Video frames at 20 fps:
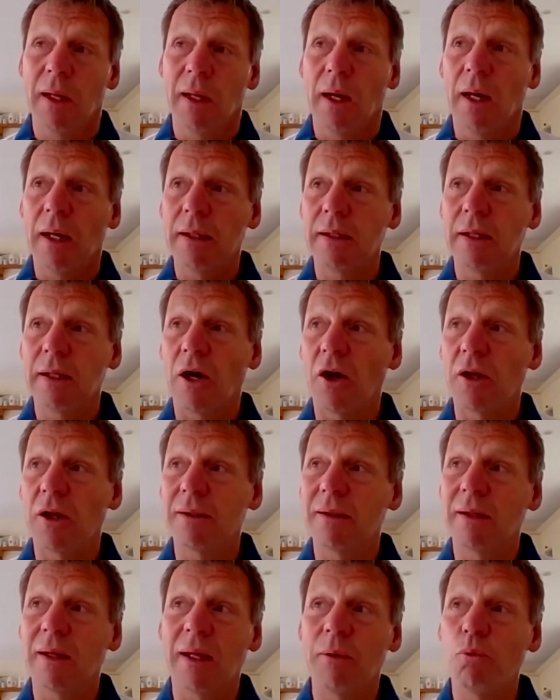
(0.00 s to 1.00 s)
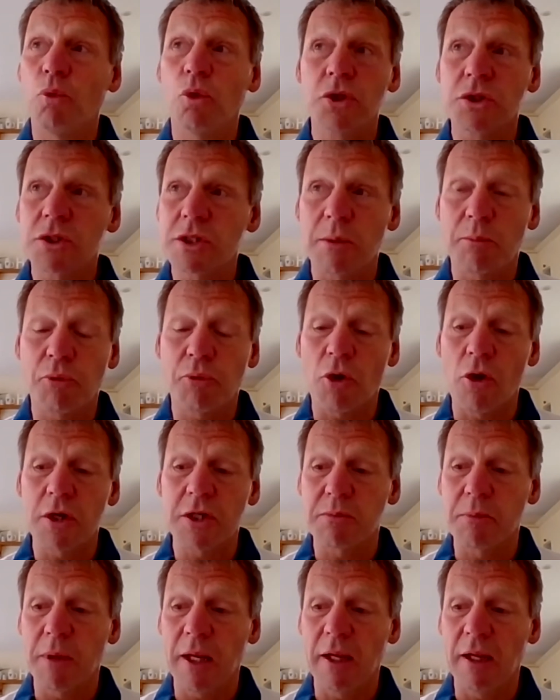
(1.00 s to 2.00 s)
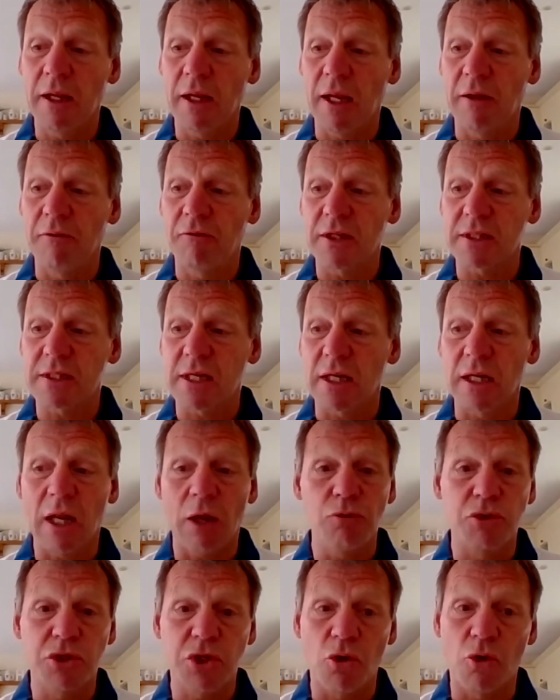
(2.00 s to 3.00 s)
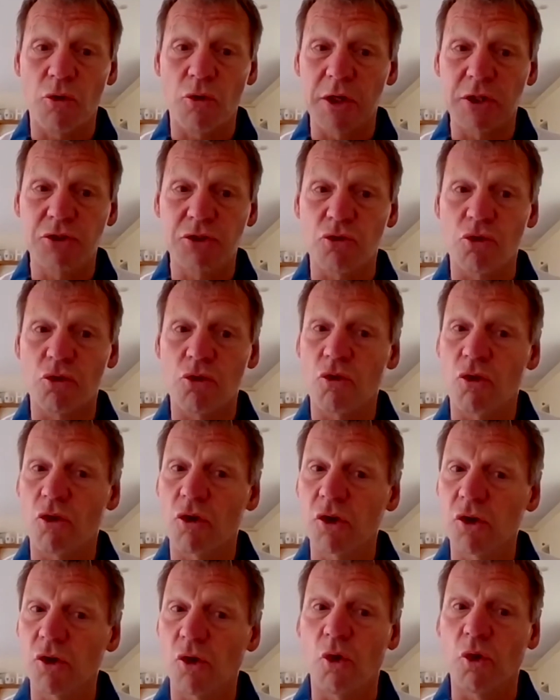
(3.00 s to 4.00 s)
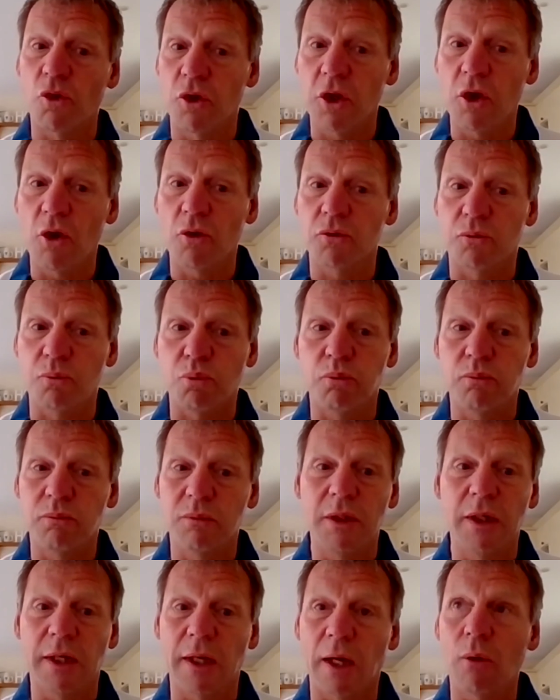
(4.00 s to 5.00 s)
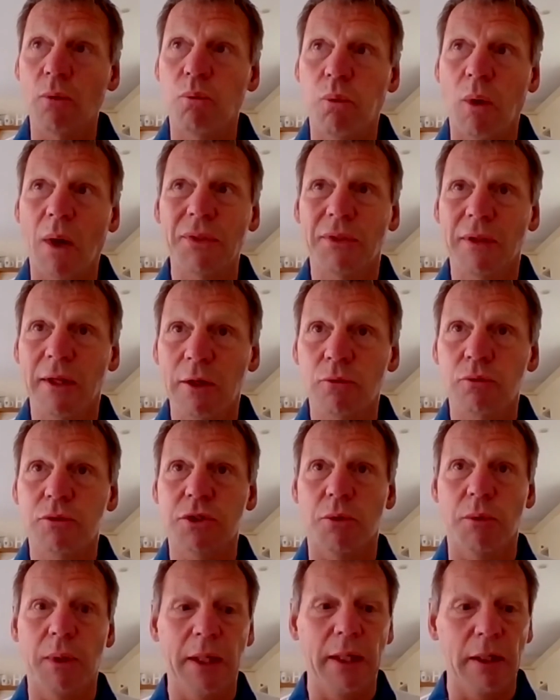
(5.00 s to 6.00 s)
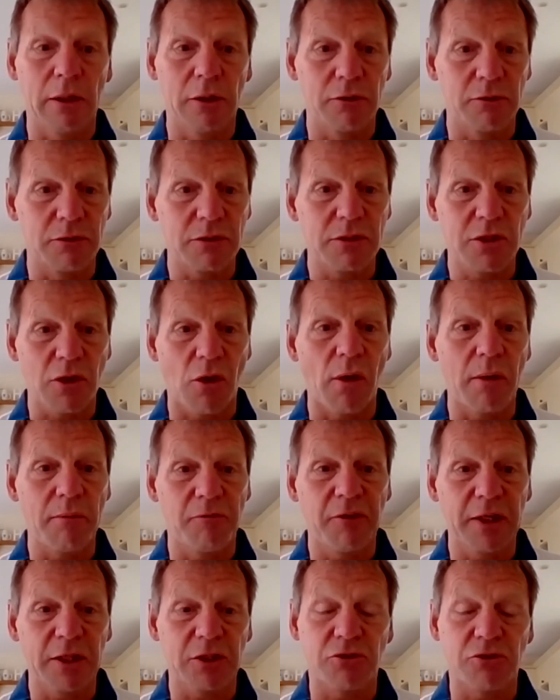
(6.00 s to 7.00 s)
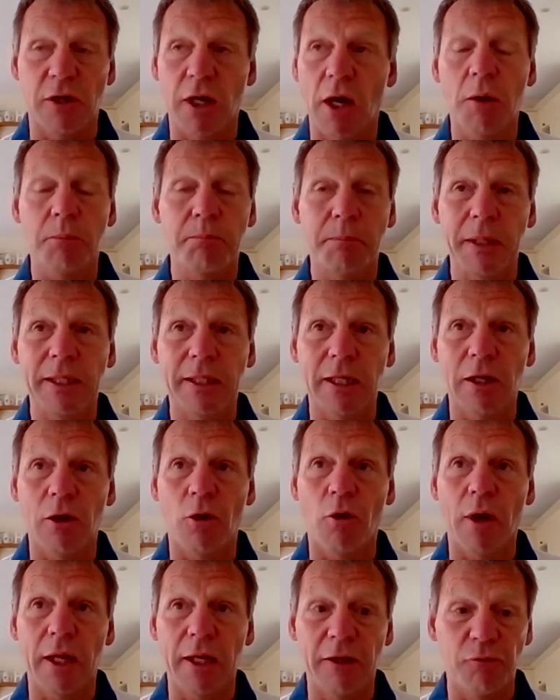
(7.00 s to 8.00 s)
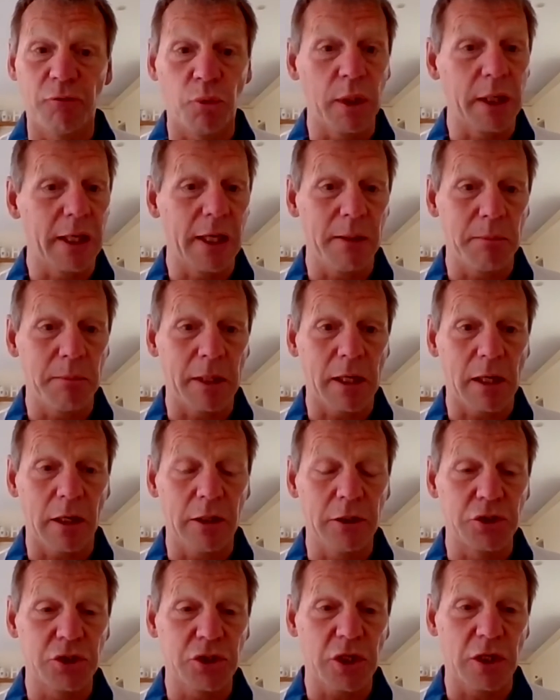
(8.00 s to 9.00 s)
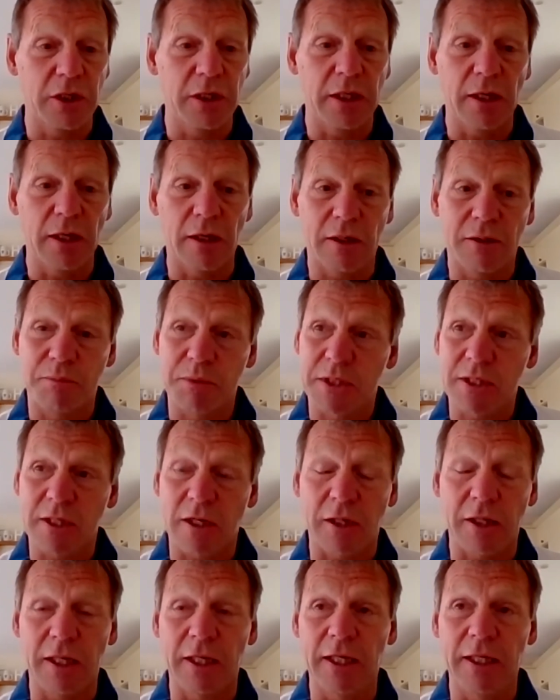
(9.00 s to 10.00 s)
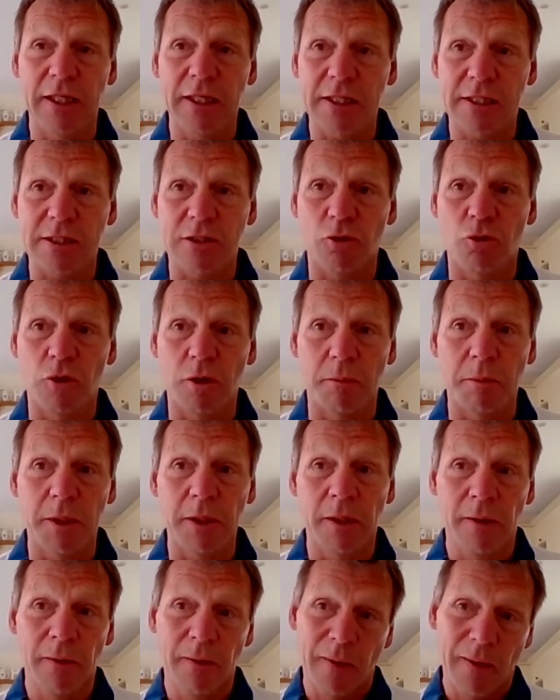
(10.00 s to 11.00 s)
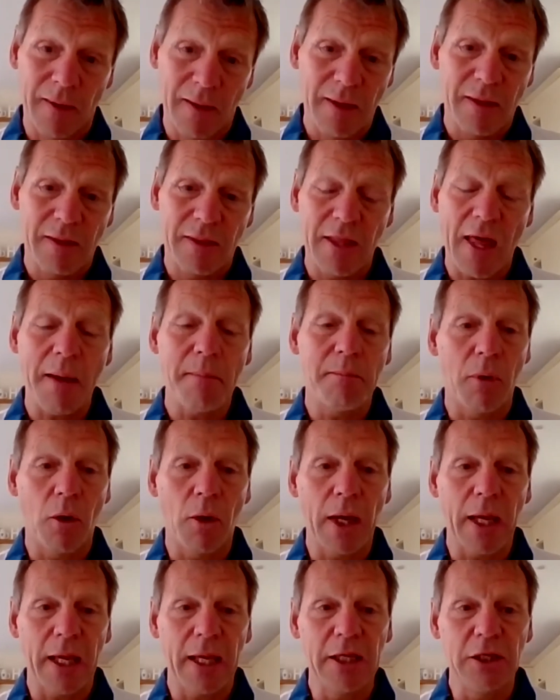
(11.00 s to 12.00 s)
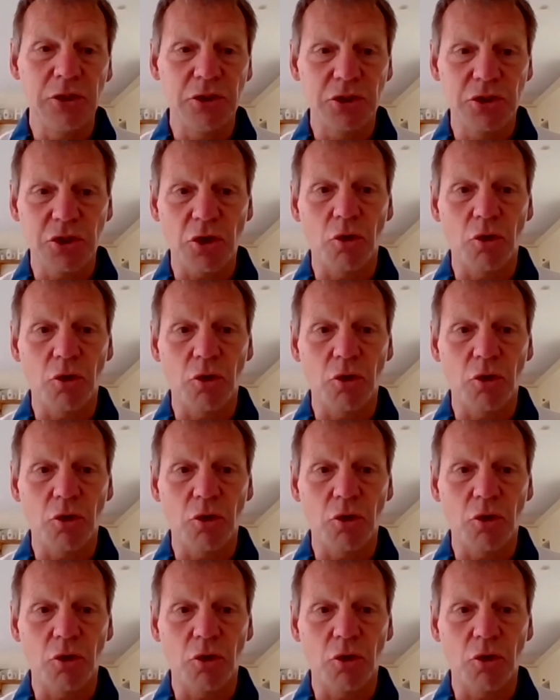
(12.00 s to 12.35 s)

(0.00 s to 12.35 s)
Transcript: It wouldn't surprise me if it's a low-scoring draw or the odd, 1-0 to England type victory. I'd be delighted if we keep a clean sheet, because I think in this tournament that might hinge